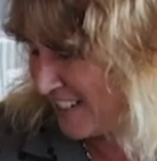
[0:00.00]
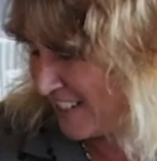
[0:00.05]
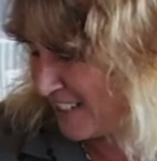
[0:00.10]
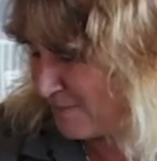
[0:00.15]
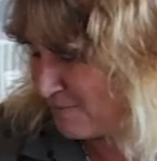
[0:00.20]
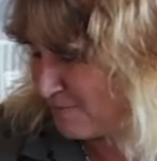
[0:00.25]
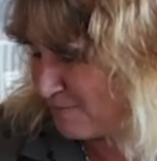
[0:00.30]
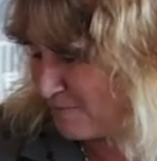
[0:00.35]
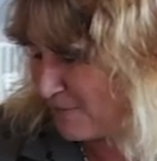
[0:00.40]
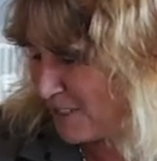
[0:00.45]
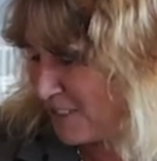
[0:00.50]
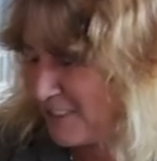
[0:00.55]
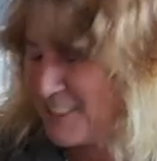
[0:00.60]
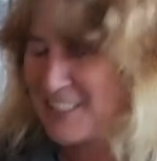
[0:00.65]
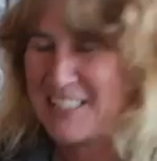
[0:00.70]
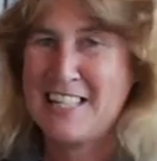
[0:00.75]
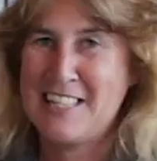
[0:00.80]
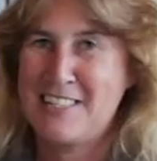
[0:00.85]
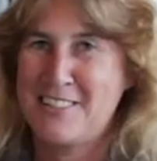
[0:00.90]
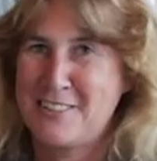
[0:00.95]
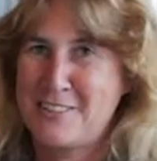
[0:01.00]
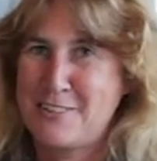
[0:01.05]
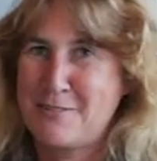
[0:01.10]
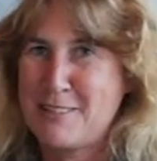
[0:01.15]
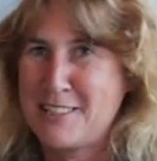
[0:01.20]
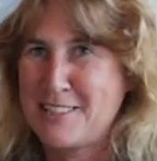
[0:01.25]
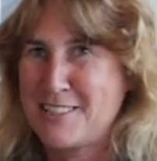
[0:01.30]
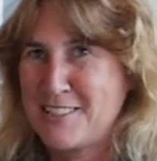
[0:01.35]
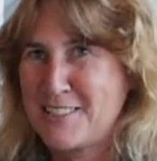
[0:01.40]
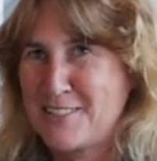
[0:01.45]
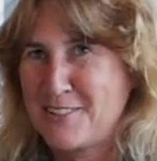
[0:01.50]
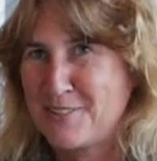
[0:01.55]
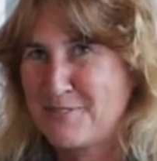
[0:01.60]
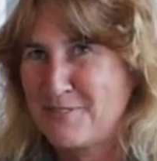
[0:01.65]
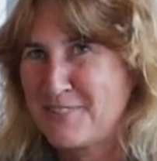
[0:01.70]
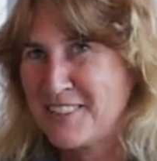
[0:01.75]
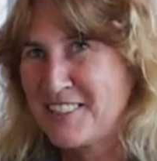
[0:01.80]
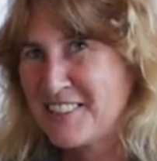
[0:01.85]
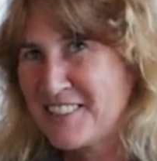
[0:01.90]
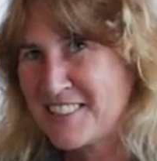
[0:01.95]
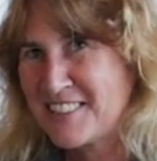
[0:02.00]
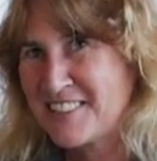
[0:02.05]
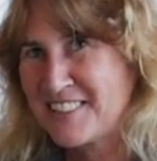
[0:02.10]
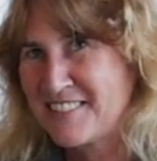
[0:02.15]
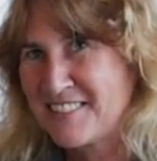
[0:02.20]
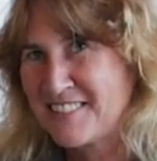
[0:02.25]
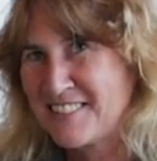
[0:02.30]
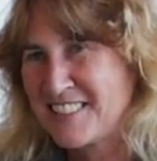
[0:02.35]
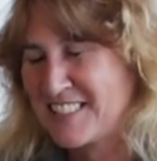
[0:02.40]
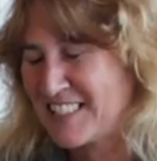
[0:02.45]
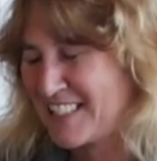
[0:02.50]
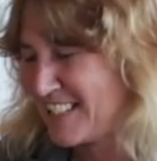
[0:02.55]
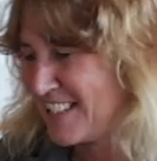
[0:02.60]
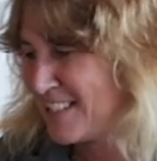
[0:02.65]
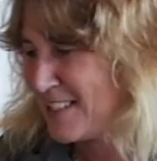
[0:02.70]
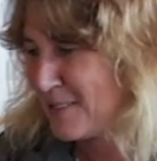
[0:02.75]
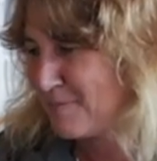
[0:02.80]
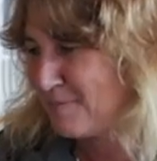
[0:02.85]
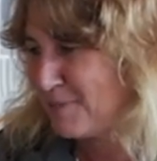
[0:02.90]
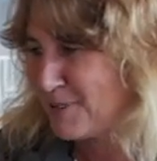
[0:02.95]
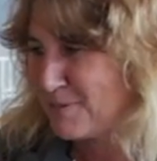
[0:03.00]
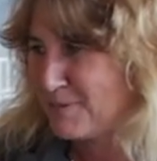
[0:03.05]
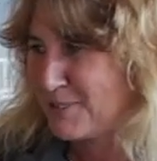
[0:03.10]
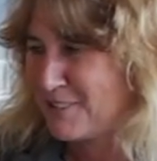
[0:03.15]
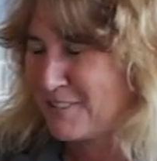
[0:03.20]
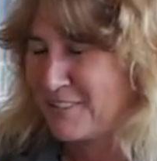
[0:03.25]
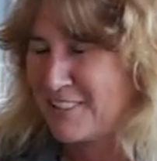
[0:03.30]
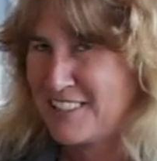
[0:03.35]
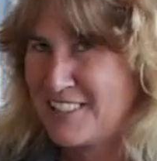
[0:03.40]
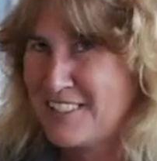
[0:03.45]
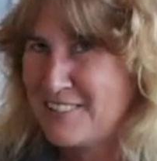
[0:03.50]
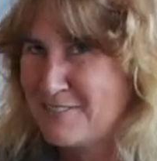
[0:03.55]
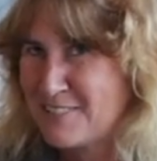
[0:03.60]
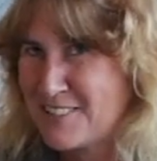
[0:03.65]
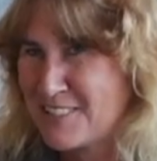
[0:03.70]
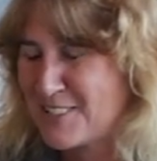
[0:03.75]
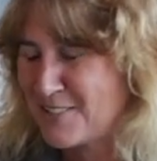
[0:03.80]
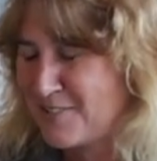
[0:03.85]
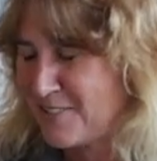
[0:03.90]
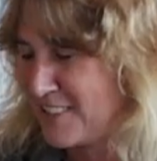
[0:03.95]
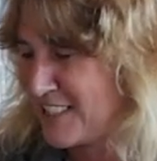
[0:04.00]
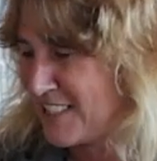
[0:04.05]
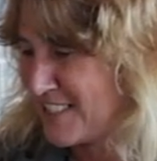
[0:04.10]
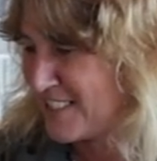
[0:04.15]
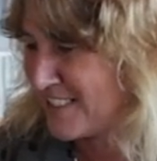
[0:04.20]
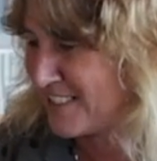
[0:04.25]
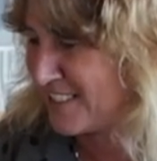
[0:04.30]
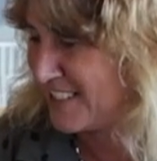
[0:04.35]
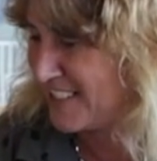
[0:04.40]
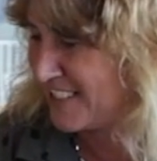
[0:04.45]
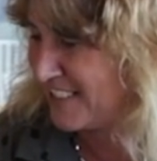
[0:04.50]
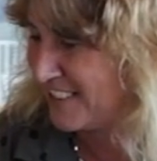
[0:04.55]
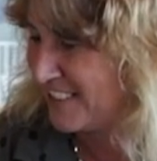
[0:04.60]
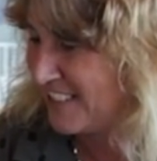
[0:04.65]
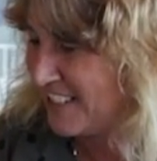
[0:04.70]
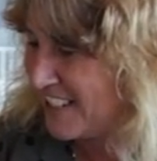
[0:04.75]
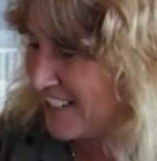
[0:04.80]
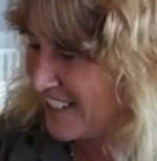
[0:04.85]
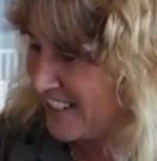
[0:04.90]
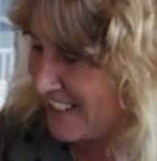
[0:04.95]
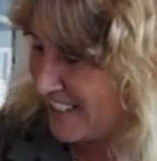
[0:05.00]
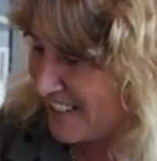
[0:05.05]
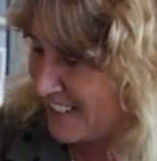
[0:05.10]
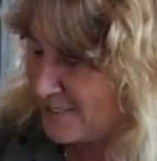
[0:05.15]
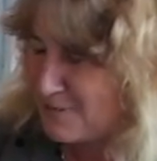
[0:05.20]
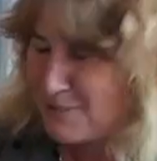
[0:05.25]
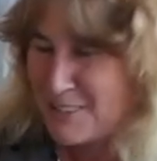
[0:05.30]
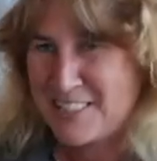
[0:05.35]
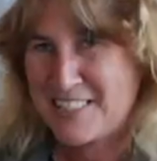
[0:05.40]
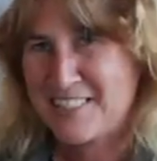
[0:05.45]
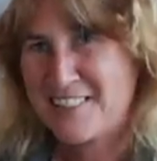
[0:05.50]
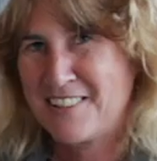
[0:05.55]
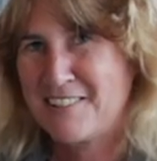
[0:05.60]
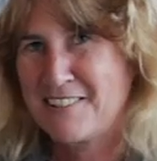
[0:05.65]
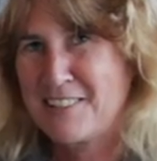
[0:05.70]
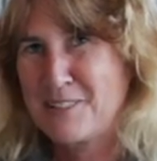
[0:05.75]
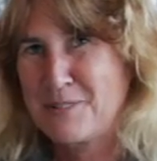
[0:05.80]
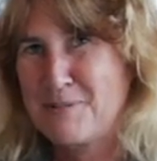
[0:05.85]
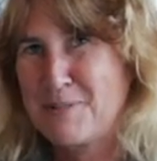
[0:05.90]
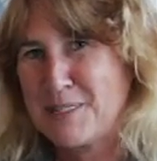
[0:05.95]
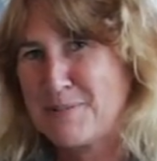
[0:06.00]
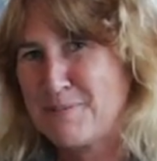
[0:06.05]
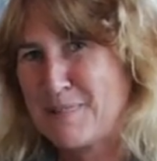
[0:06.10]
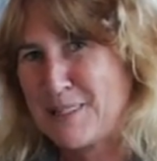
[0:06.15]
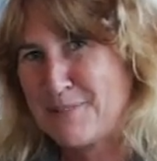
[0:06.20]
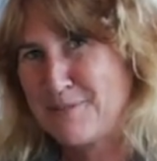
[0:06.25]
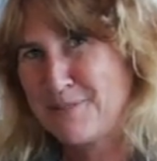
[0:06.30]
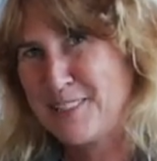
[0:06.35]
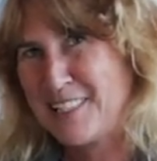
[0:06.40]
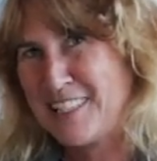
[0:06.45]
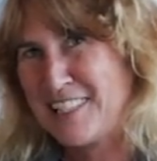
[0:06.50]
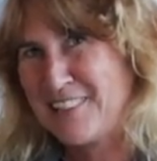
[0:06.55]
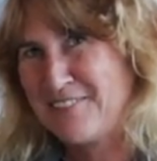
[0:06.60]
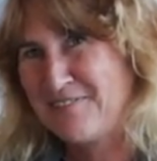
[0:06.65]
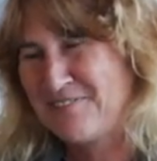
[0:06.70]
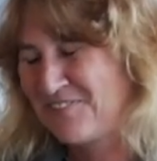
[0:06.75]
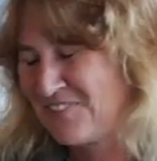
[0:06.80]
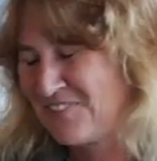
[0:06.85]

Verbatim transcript: And we're at the Hello Koalas conference today in Port Macquarie, which is very exciting. And I want to tell you a little bit about Woody.